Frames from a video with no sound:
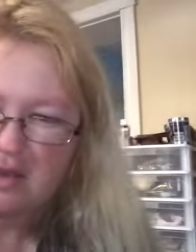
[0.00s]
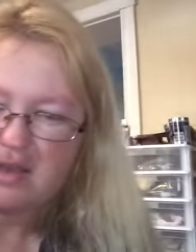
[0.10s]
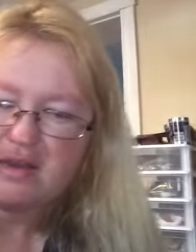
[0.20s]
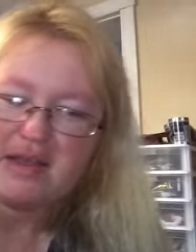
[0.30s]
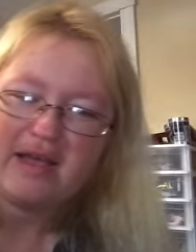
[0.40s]

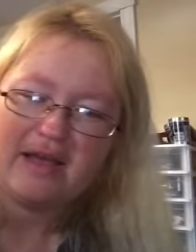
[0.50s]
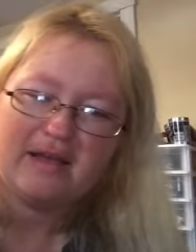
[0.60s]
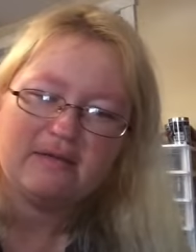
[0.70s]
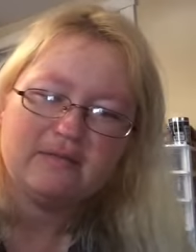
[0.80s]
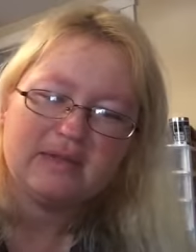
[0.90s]
And
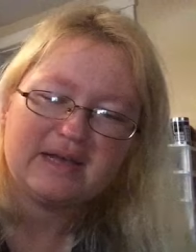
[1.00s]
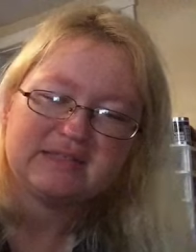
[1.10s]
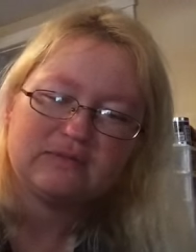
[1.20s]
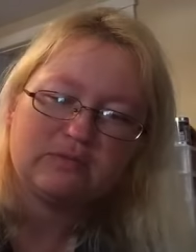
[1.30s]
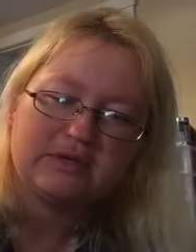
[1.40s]

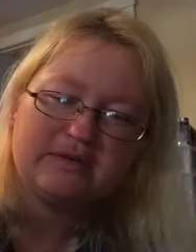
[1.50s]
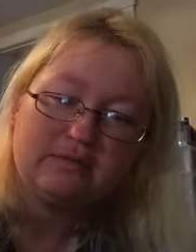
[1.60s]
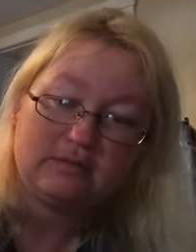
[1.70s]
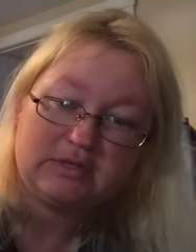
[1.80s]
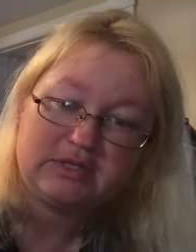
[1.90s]
last
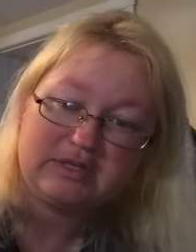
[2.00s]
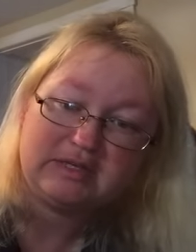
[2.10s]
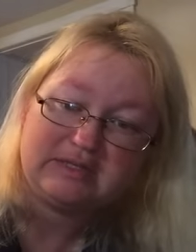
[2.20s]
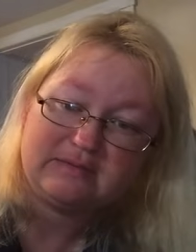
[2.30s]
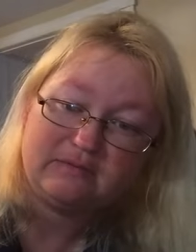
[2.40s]
one, which
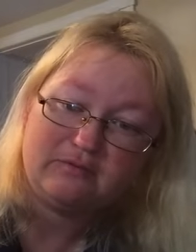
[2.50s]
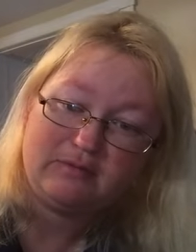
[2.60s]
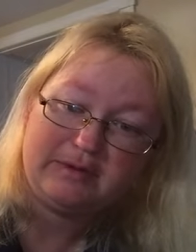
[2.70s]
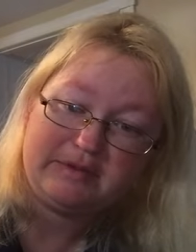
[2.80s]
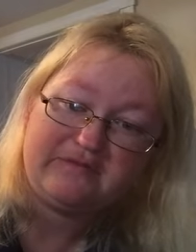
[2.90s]
is
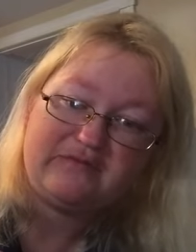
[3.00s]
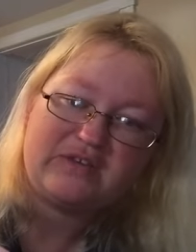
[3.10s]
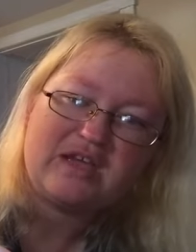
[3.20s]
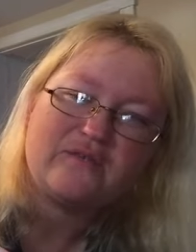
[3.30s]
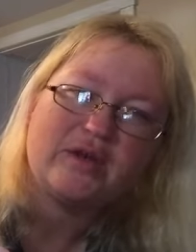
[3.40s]
one of my
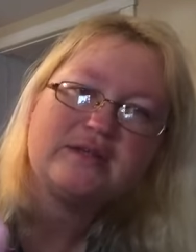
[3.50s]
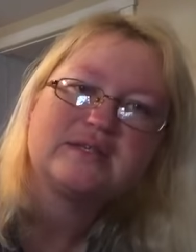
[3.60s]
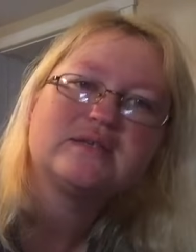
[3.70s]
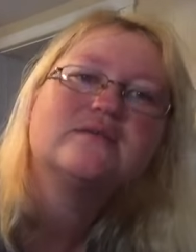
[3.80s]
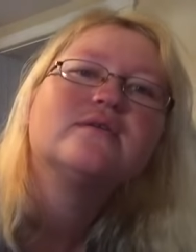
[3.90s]

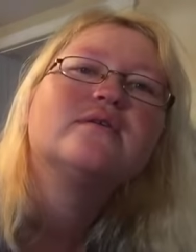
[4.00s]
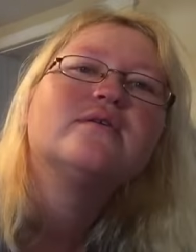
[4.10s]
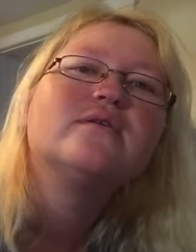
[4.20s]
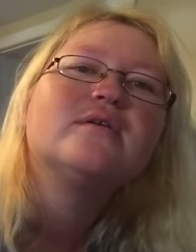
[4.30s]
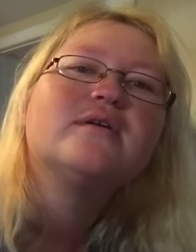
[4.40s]
favorites.
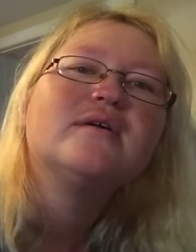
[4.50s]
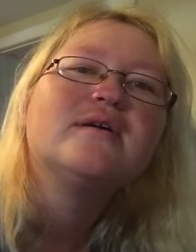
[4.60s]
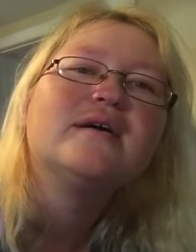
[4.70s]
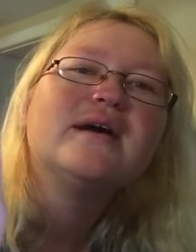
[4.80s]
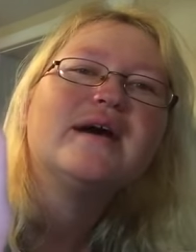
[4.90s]

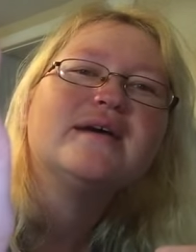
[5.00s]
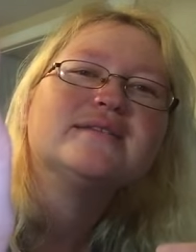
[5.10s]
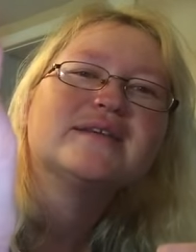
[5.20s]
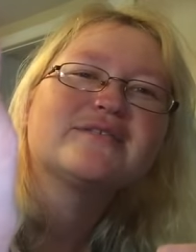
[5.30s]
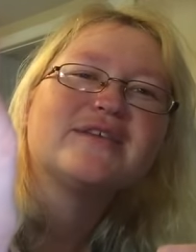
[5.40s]

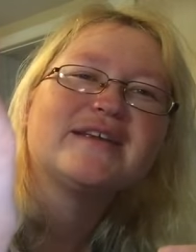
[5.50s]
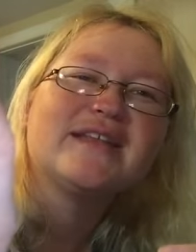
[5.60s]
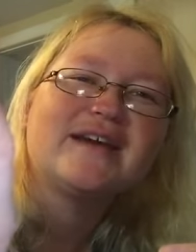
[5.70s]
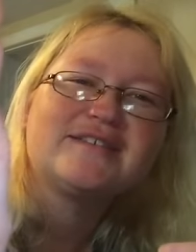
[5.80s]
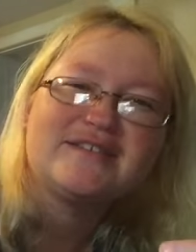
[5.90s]
It's a Green
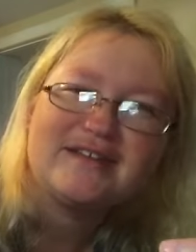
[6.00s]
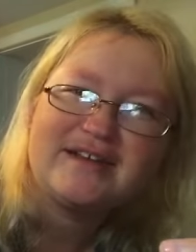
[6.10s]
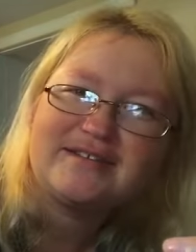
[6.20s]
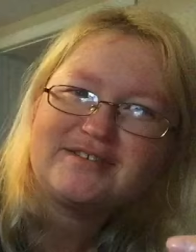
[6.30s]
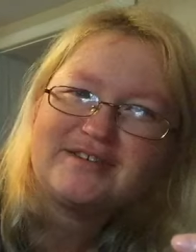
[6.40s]
Lantern
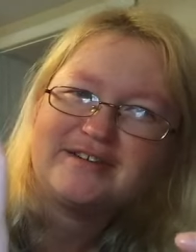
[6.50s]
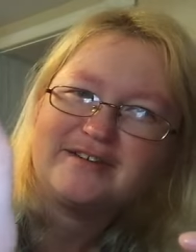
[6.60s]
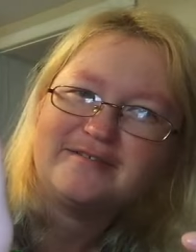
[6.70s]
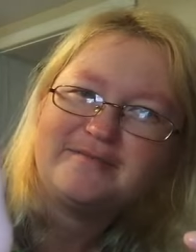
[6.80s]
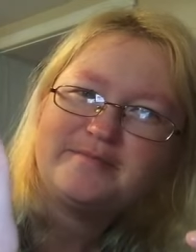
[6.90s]
lantern.